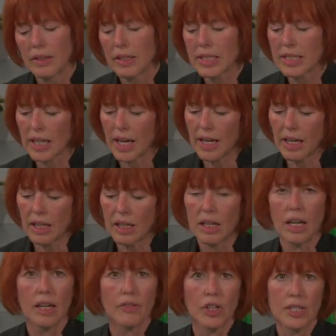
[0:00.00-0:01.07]
The title
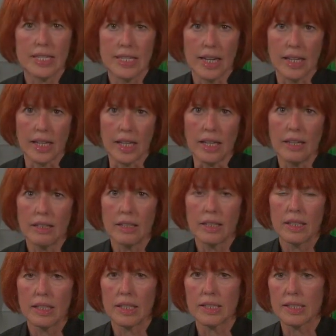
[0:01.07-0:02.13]
of our study
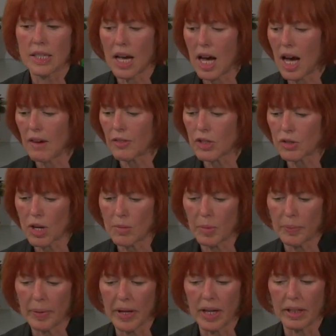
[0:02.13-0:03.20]
is
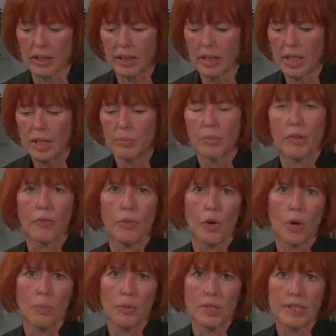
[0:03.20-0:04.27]
Avatrombopag,
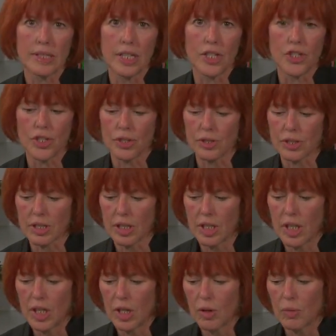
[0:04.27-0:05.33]
Before Procedures,
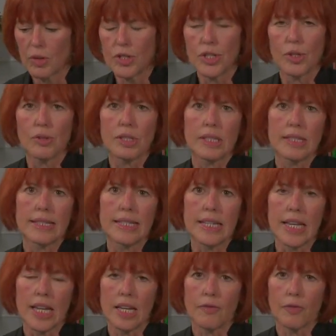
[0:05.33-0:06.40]
Reduces
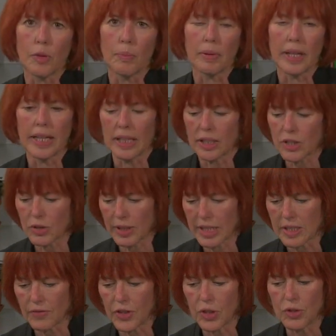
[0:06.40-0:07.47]
Need for Platelet
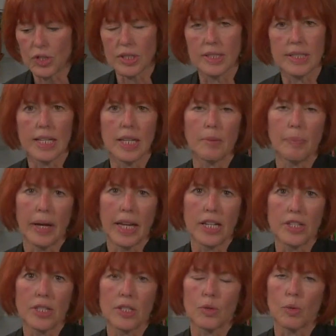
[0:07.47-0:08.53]
Transfusions in
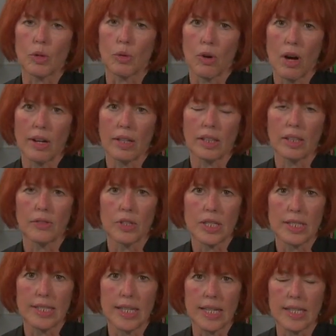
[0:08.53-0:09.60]
Patients with Chronic Liver
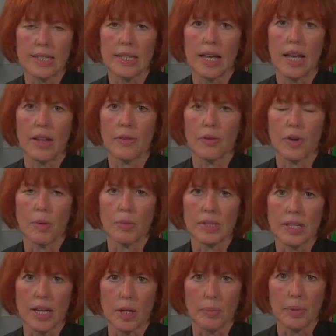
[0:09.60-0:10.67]
Disease and
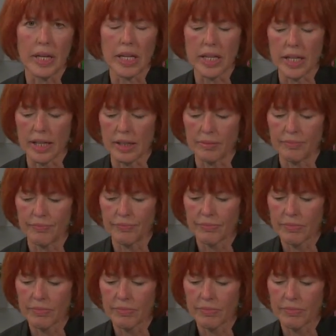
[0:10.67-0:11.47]
Thrombocytopenia.